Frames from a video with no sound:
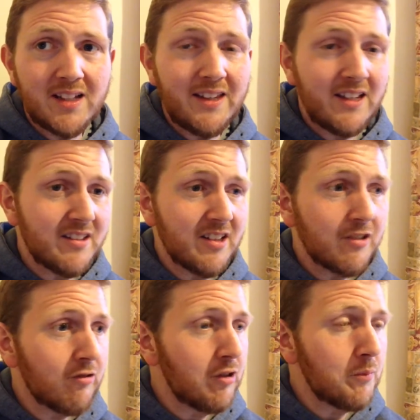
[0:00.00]
And there's this
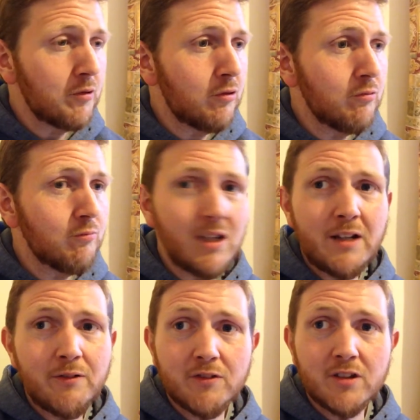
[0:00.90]
group called
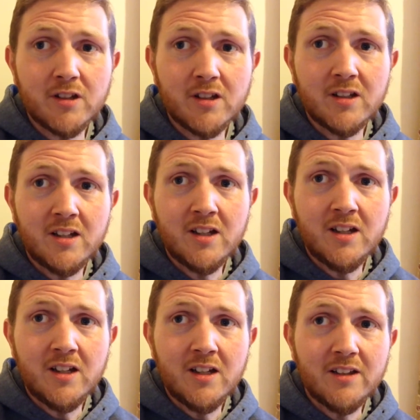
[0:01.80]
Rift
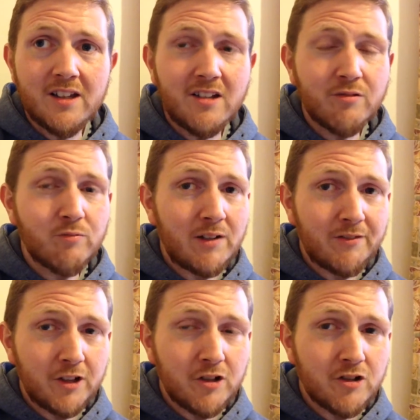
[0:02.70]
that is
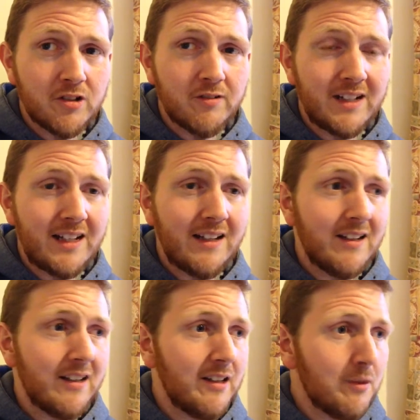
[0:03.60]
revolutionary
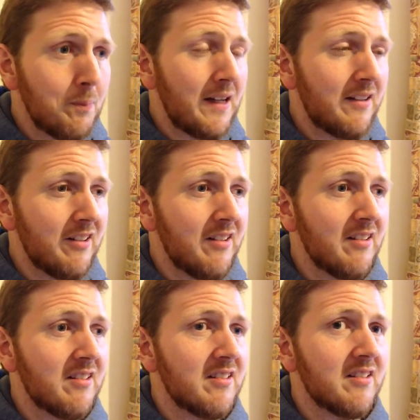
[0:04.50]

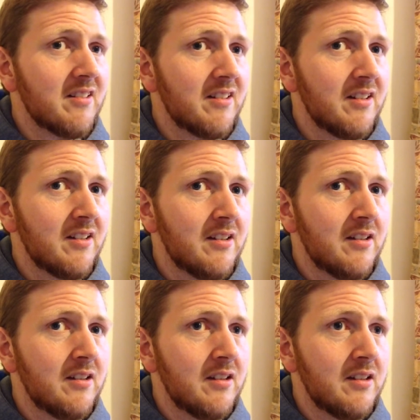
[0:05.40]
independence
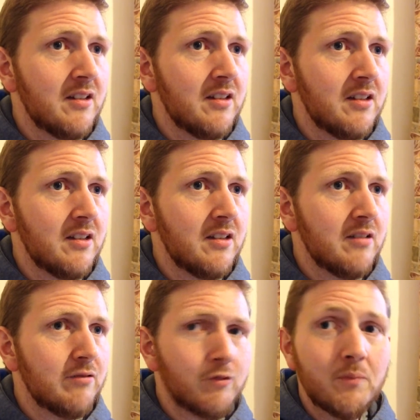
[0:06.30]

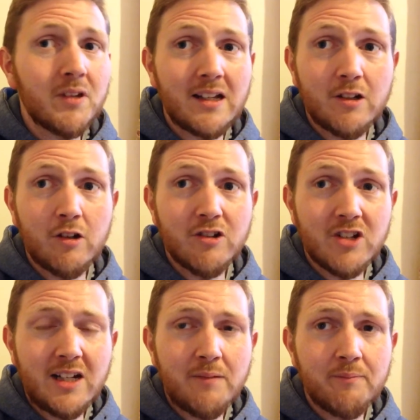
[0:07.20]
from
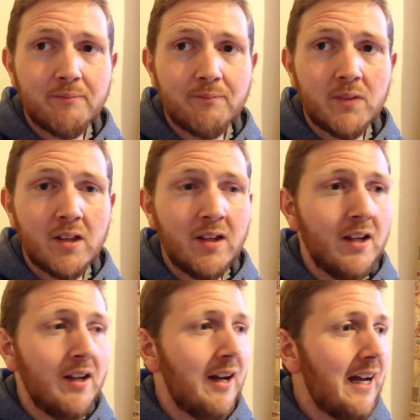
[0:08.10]
technology.
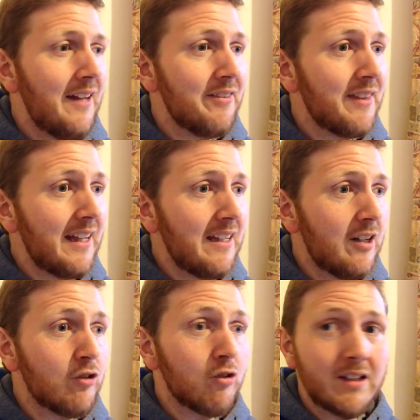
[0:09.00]
And they
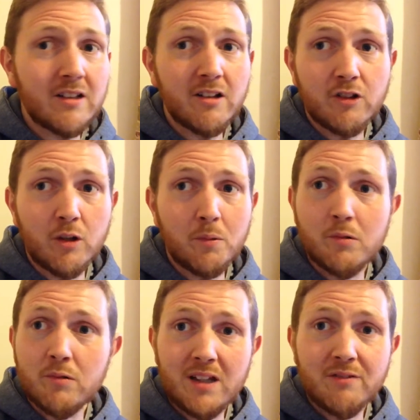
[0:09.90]
are trying to stop
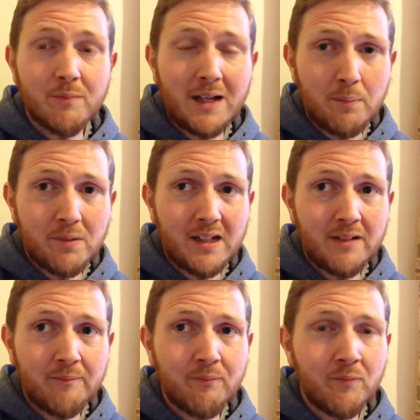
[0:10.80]
all this from happening.